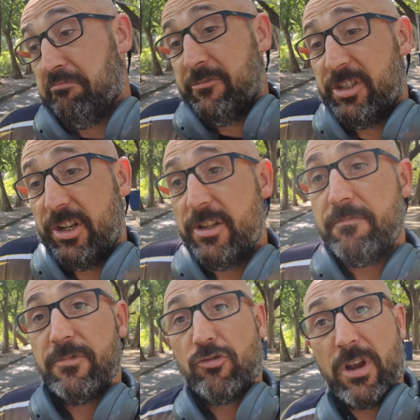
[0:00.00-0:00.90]
I don't know,
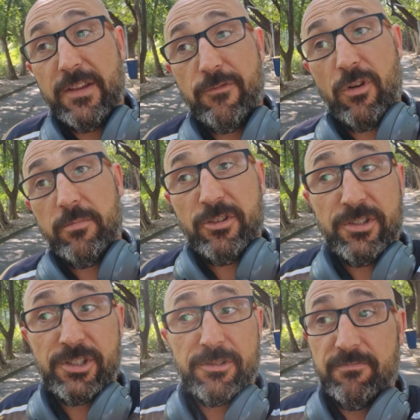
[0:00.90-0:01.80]
grave
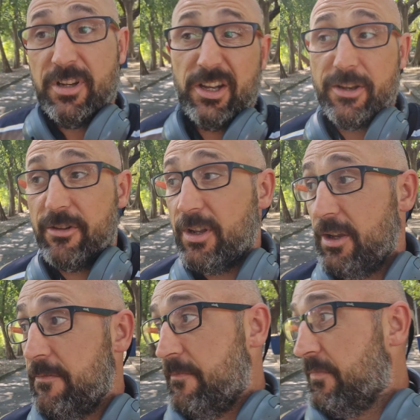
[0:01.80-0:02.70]
robbers, I don't know.
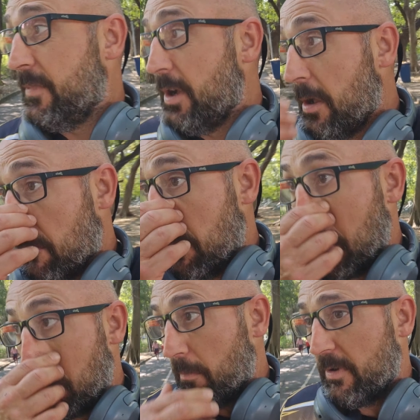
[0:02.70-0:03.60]
But
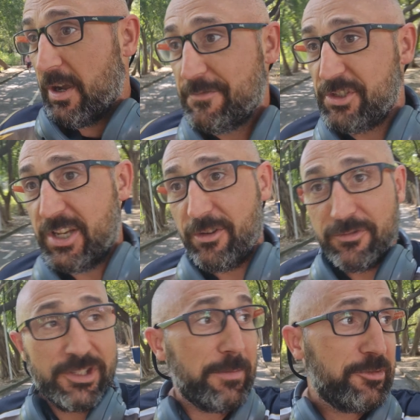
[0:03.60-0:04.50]
I've seen on
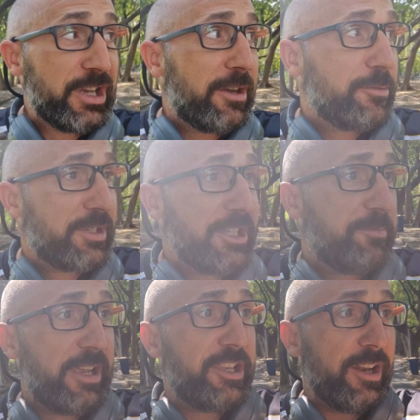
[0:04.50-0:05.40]
some channels they
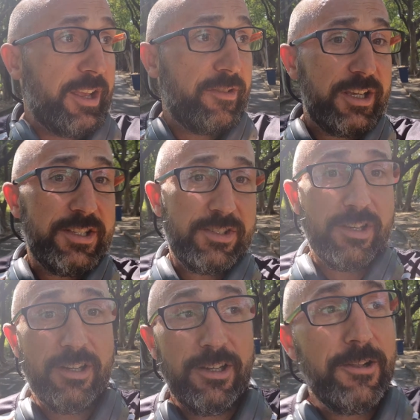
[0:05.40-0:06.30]
speculate that it's
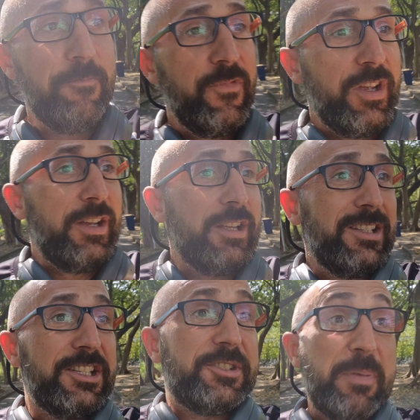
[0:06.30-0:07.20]
the
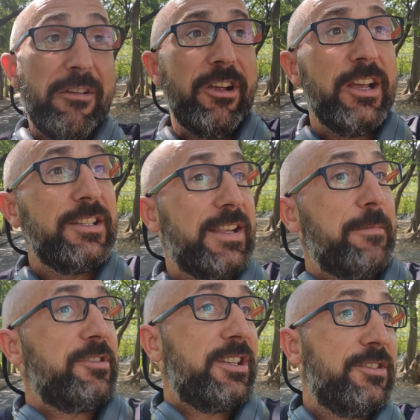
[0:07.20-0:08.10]
spirit
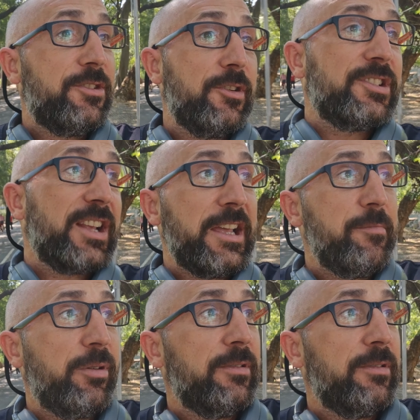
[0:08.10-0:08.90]
attempting to escape.